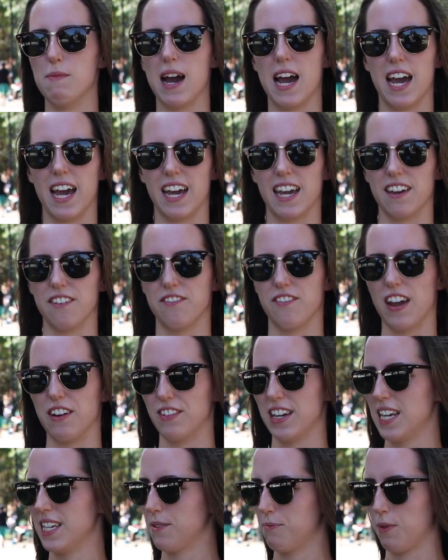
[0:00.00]
My
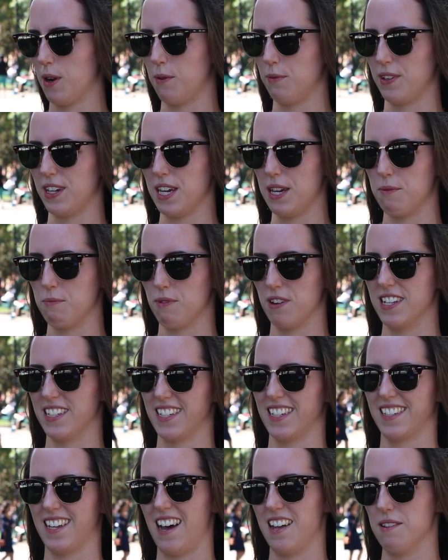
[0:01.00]
favourite is probably
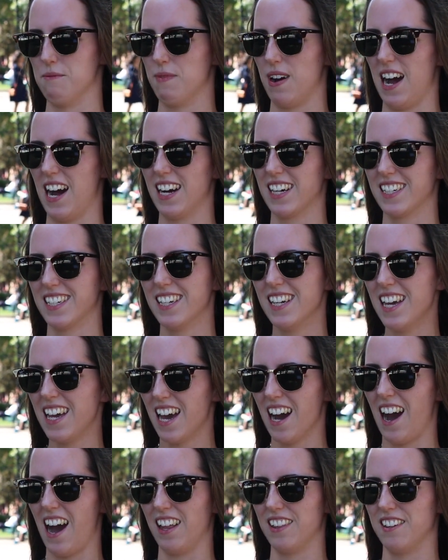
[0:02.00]
Princess Island Park.
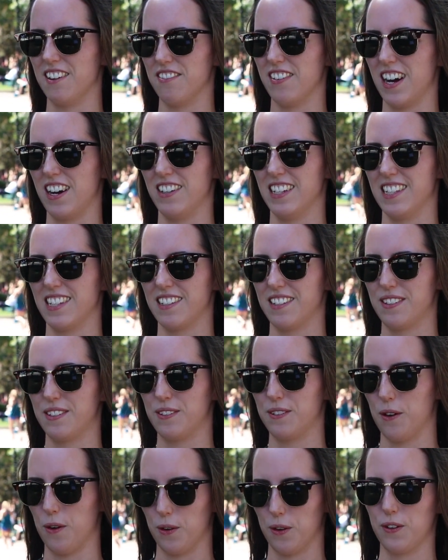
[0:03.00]
I love how it's
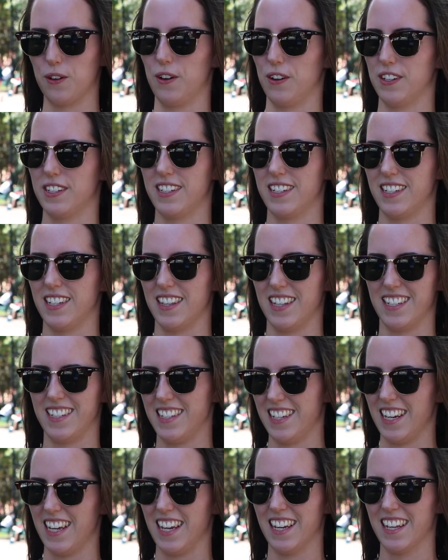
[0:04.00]
so close to the
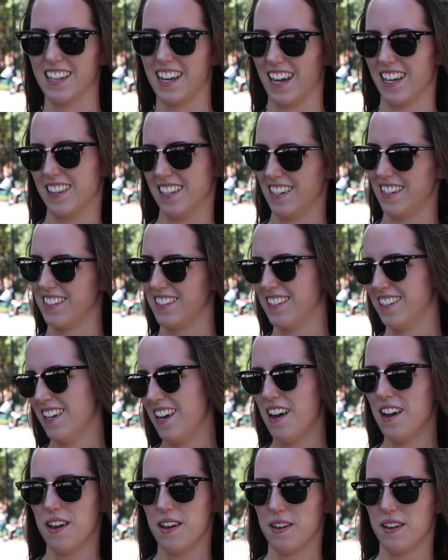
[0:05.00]
city. Like there's
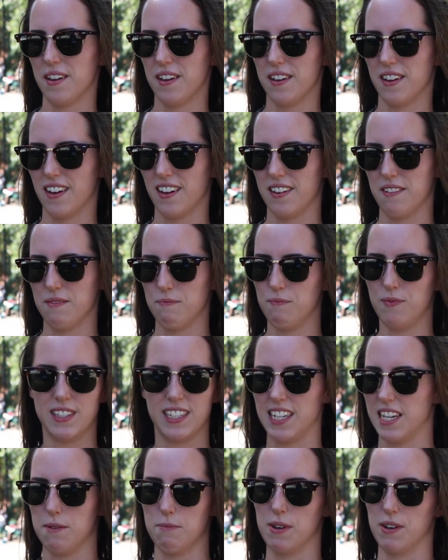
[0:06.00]

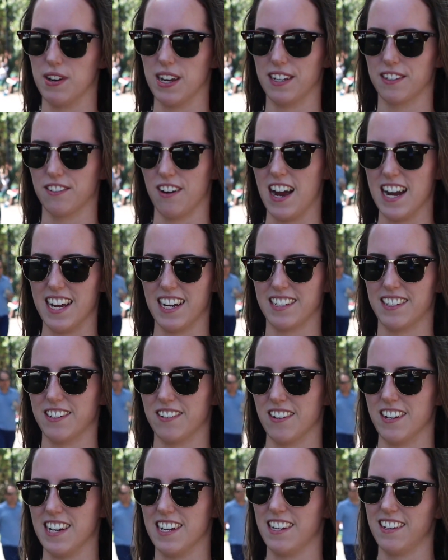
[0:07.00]
city buildings right next
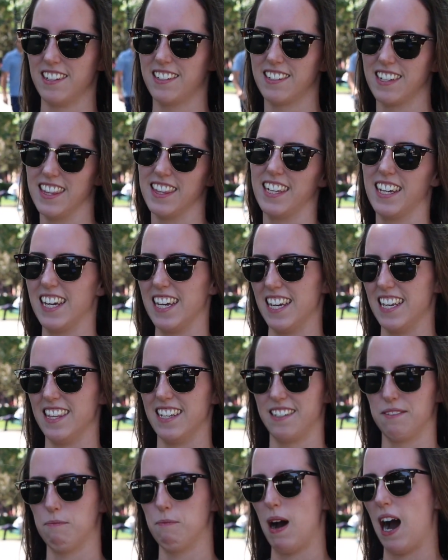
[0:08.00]
door and you're suddenly in
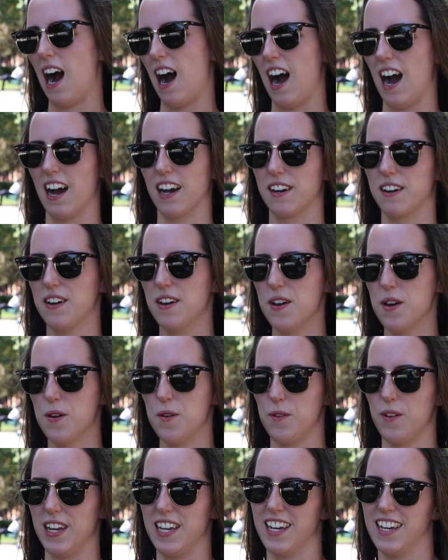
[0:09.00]
this park
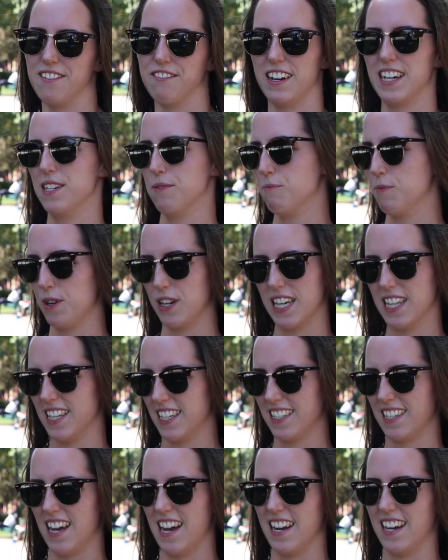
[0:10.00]
where you can read your book in
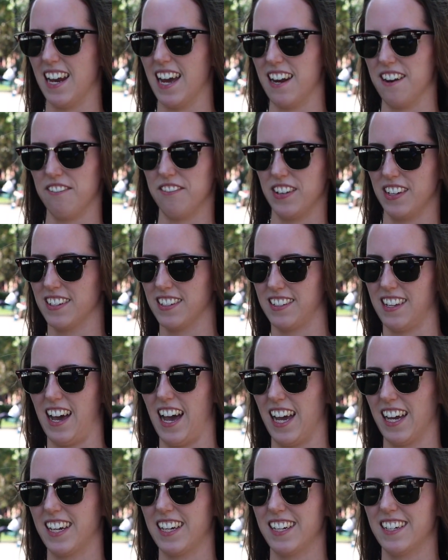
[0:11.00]
the sun and it feels
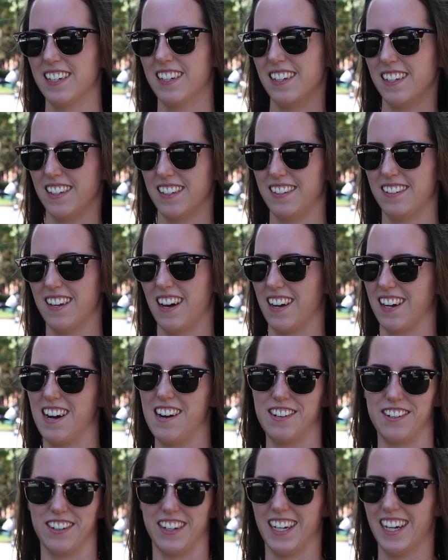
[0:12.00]
like a
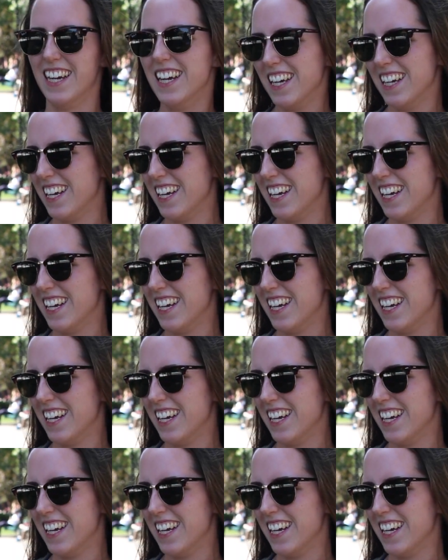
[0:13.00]
country.